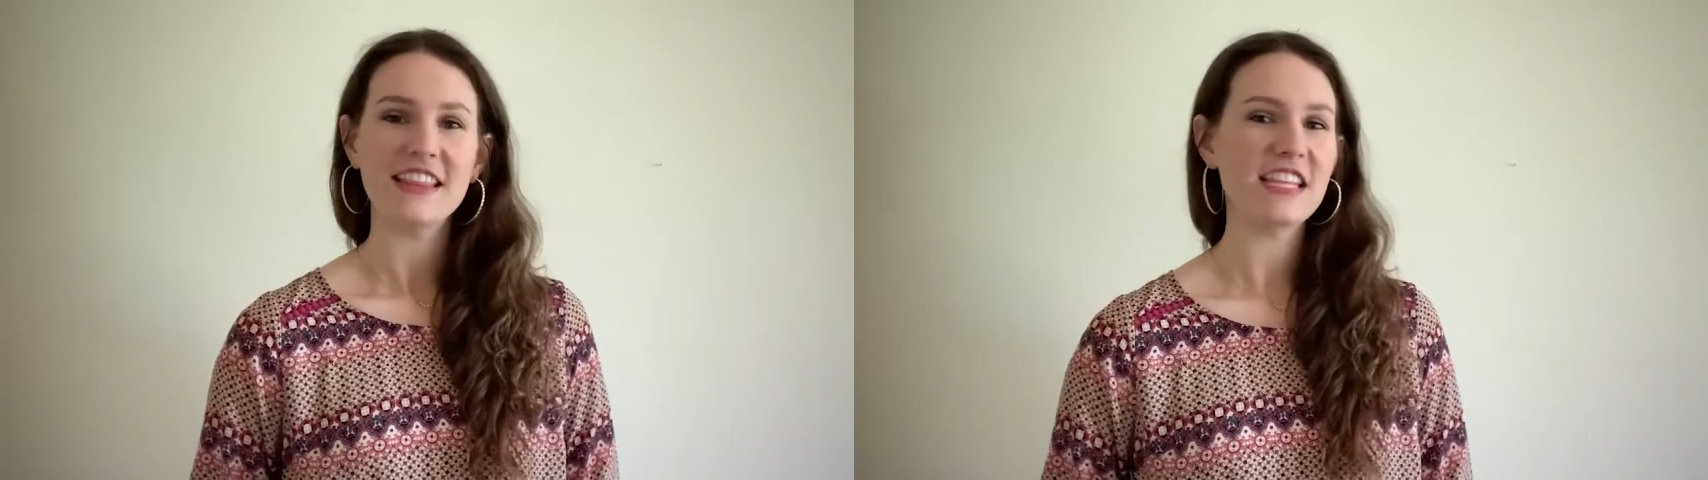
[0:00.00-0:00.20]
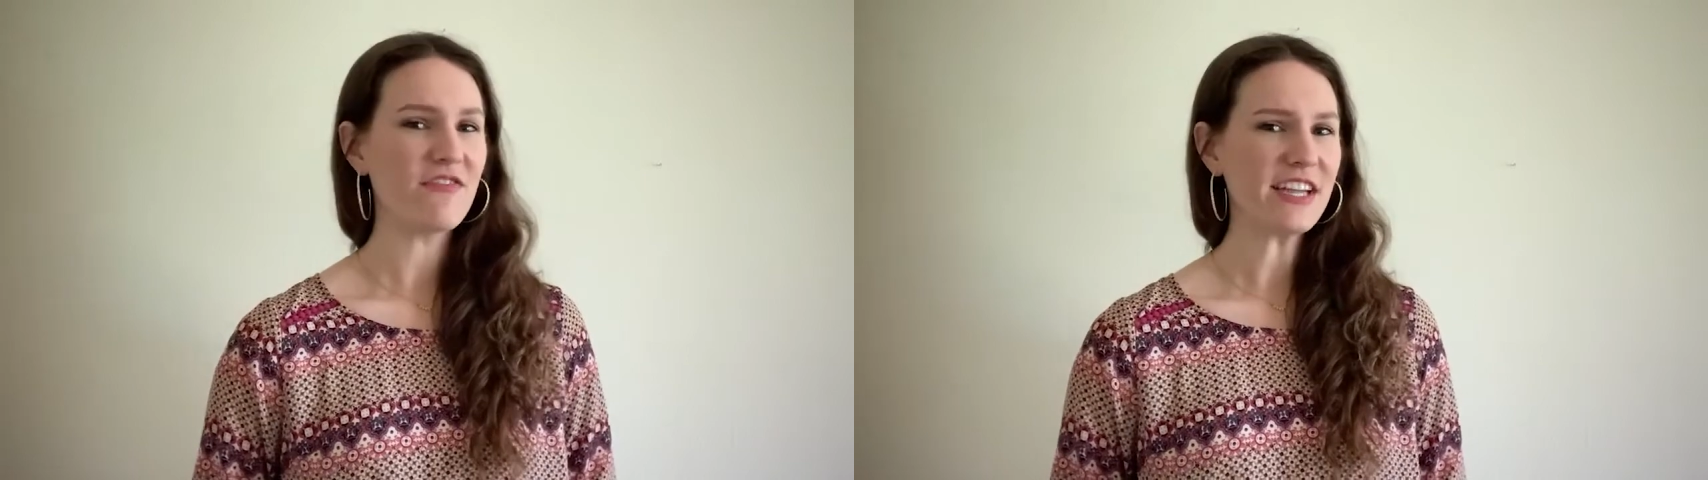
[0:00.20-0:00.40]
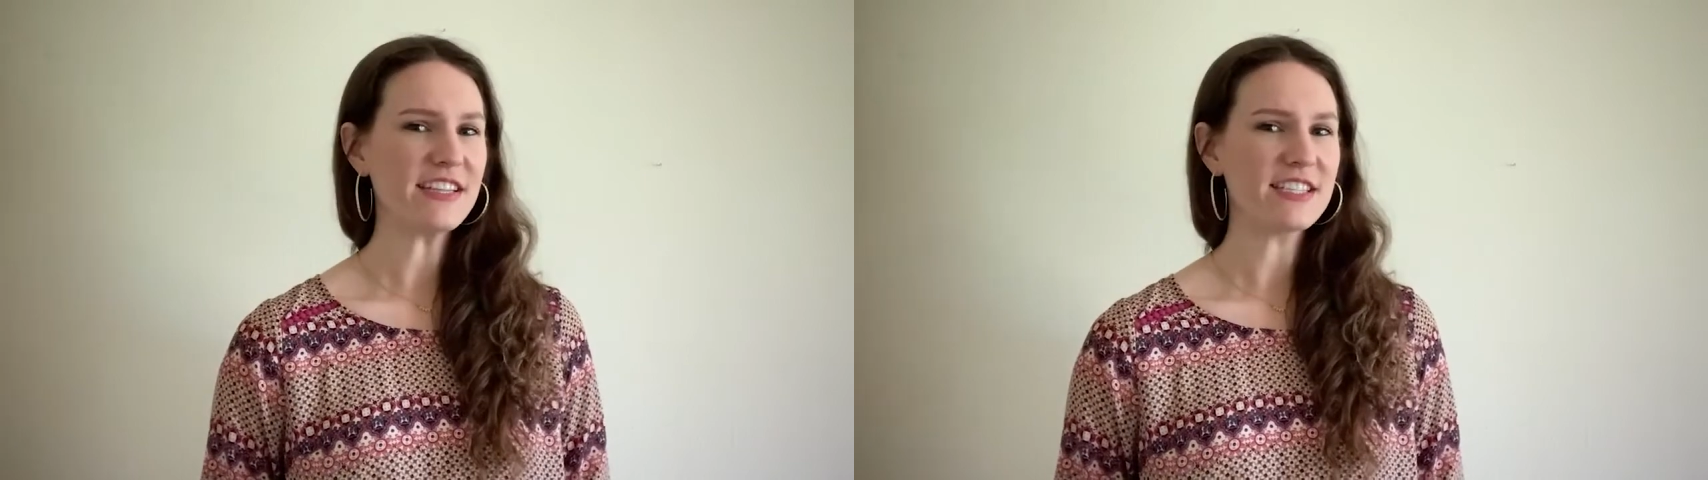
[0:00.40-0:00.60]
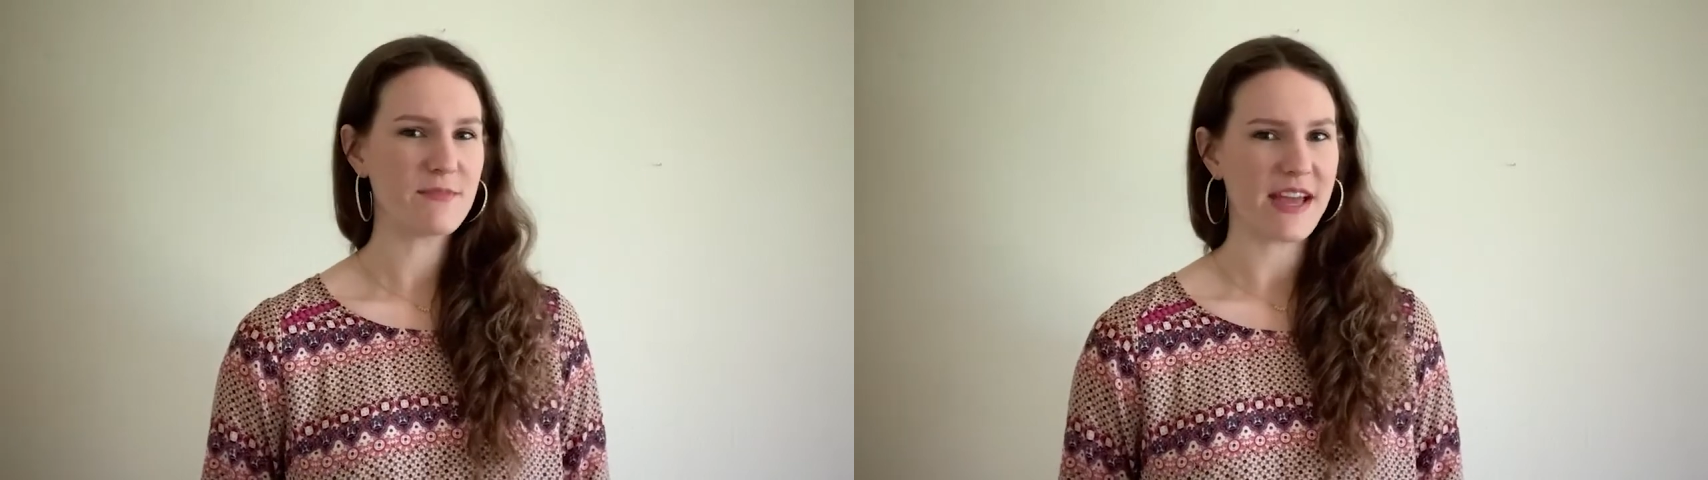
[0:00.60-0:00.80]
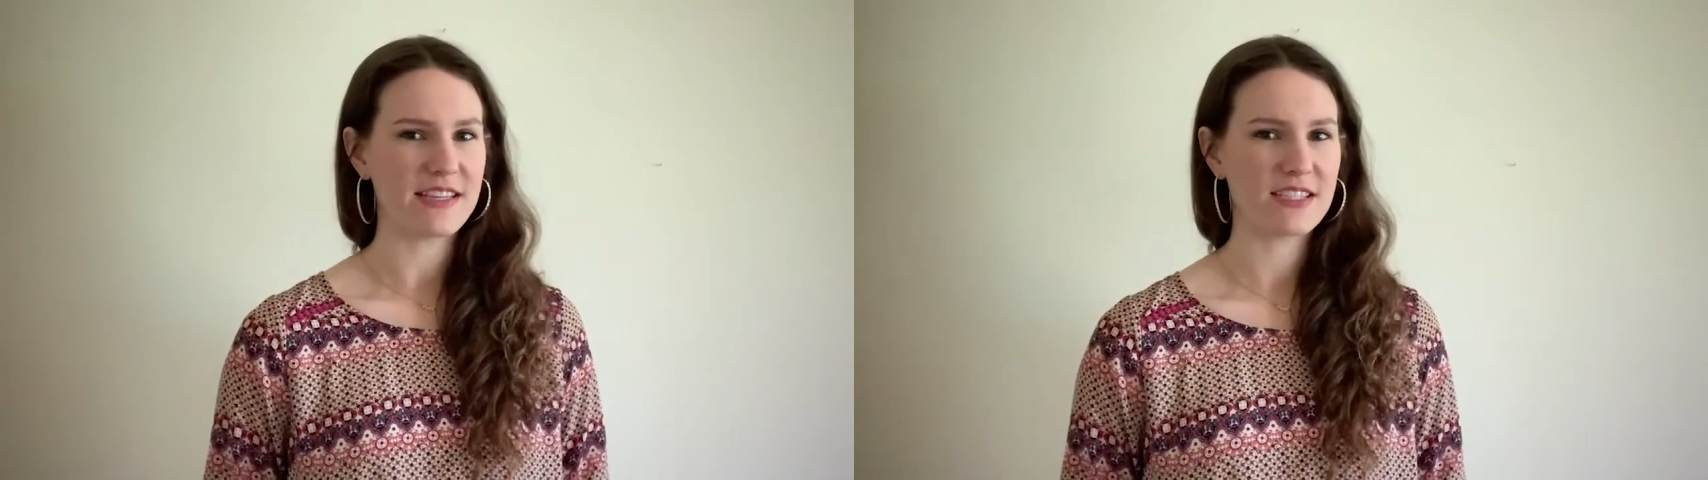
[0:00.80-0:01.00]
Living in
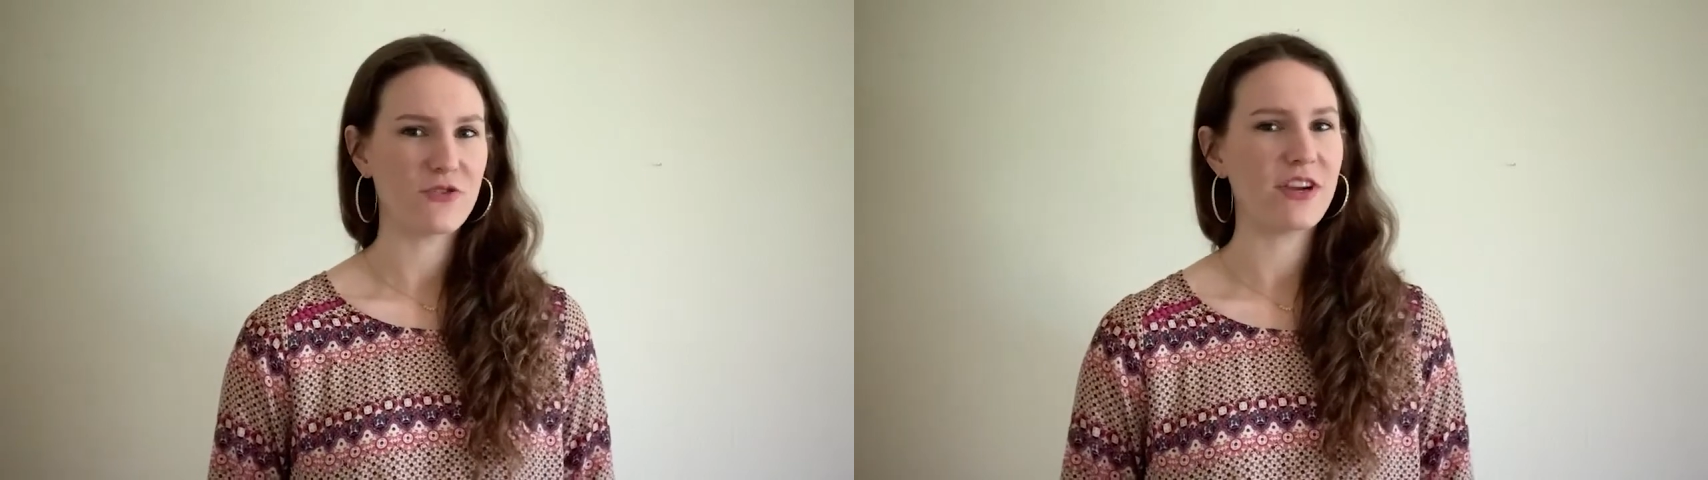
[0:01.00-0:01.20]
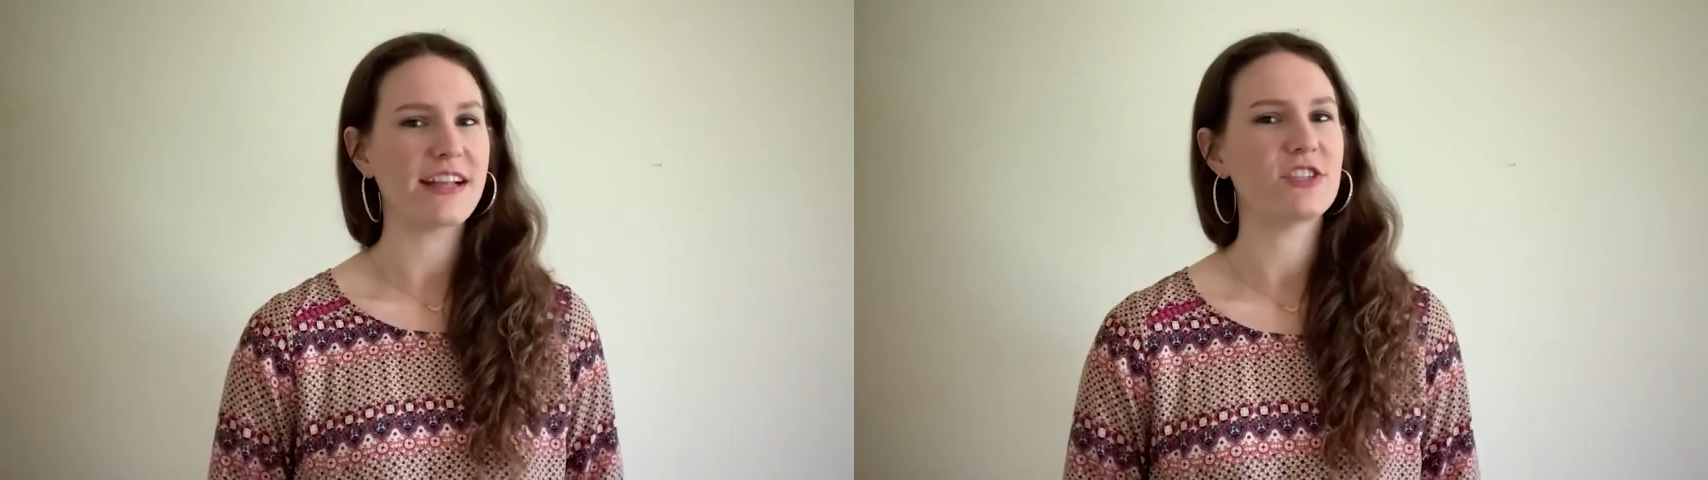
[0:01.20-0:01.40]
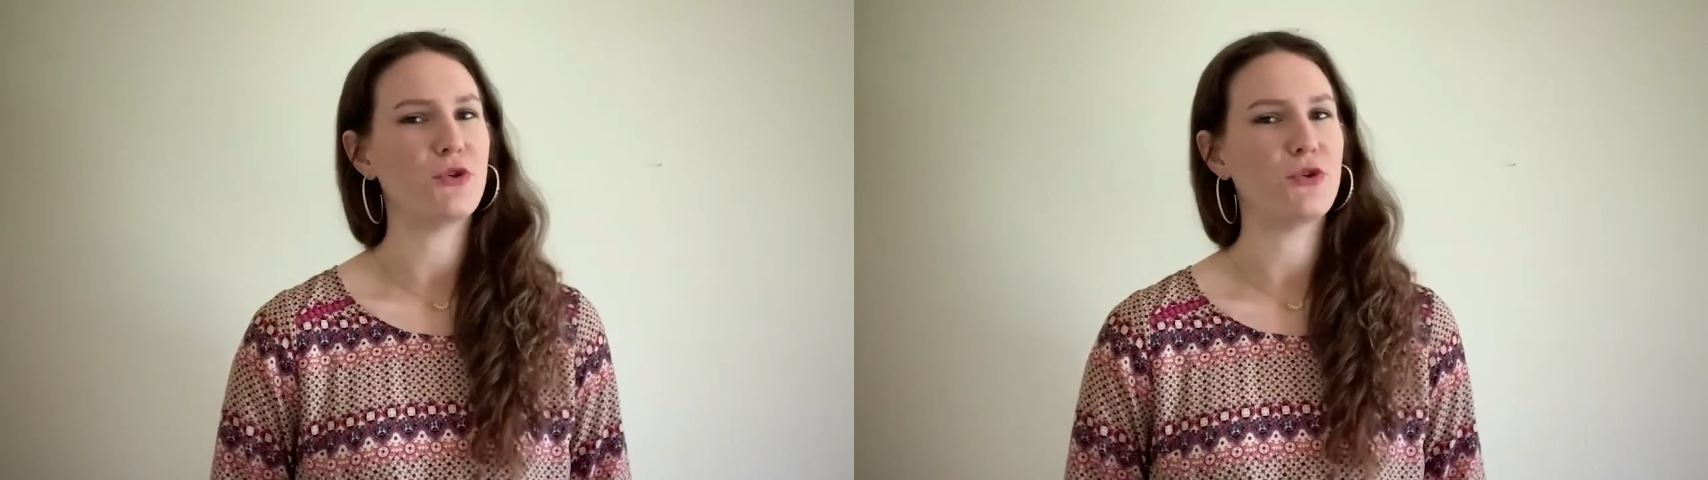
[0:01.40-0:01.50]
space creates